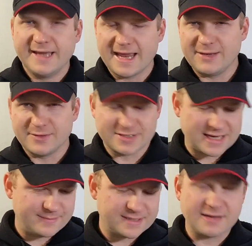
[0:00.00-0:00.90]
anyone's
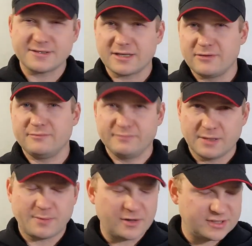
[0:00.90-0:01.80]
names out. So
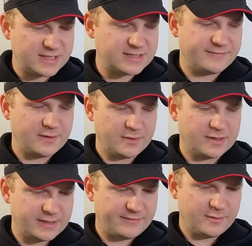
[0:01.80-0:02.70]
apologies if you
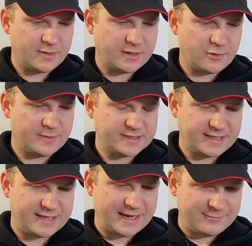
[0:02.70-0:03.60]
were hoping
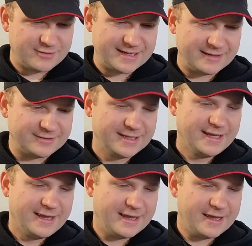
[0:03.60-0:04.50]
to get your name read out.
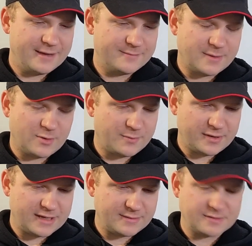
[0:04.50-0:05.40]
I'm not
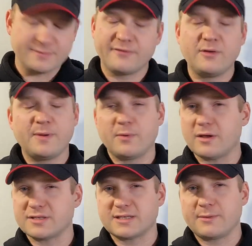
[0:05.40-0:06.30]
putting names to them. A few people
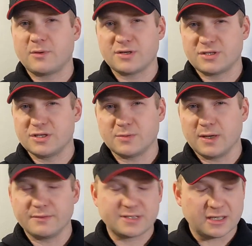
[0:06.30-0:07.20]
asked the same question as
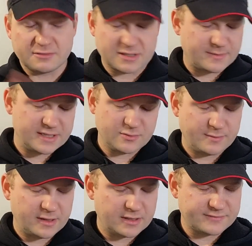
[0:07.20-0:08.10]
well, so some of these have
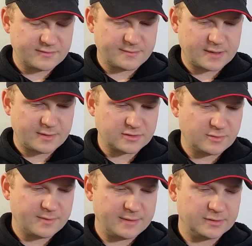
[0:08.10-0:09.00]
been asked by
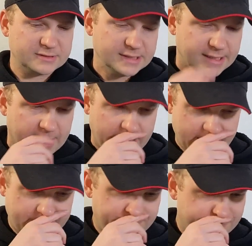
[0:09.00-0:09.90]
multiple people.
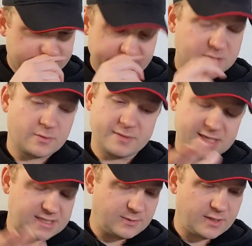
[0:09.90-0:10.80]
So this one is
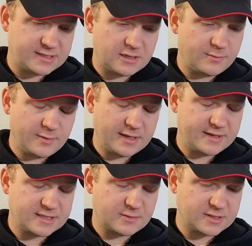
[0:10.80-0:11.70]
actually one example. We had
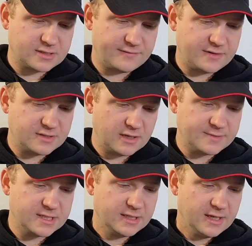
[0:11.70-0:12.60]
this question a few
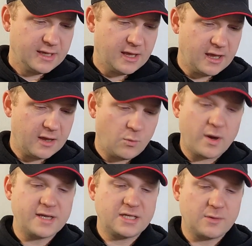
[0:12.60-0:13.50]
times.
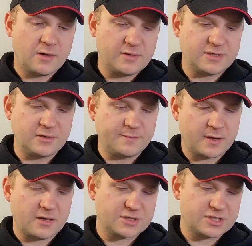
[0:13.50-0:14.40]
Why do you only do
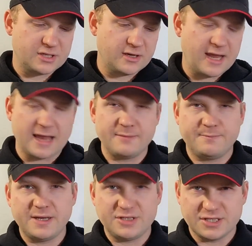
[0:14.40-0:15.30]
pasture
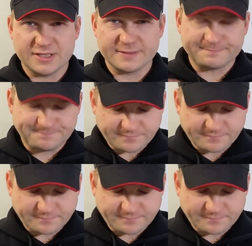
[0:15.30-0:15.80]
and beaches?